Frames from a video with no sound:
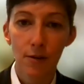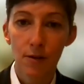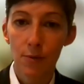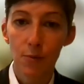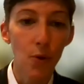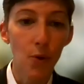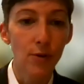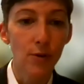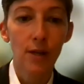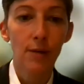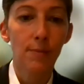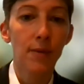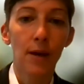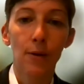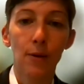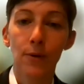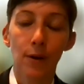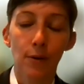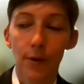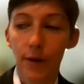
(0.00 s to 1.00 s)
symposium
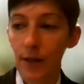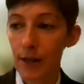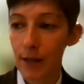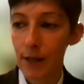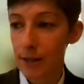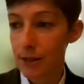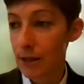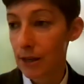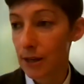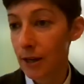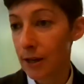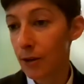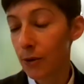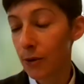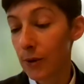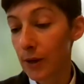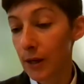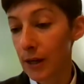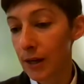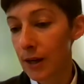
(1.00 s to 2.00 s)
that we're organizing
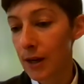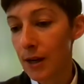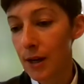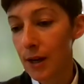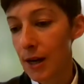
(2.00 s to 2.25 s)
or